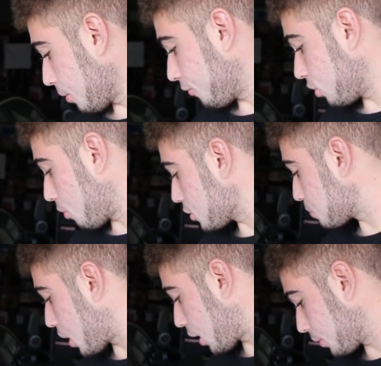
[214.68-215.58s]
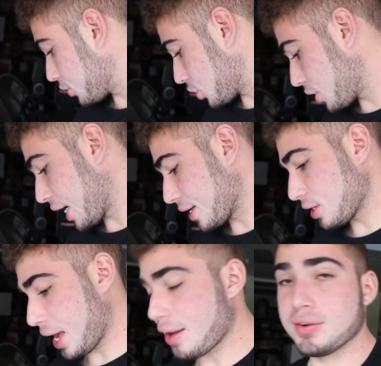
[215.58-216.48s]
But for the most part, I wanna show you guys
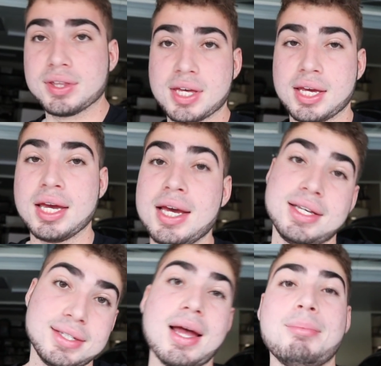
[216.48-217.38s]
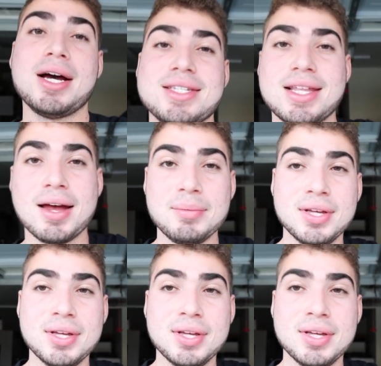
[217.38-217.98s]
everything step by step.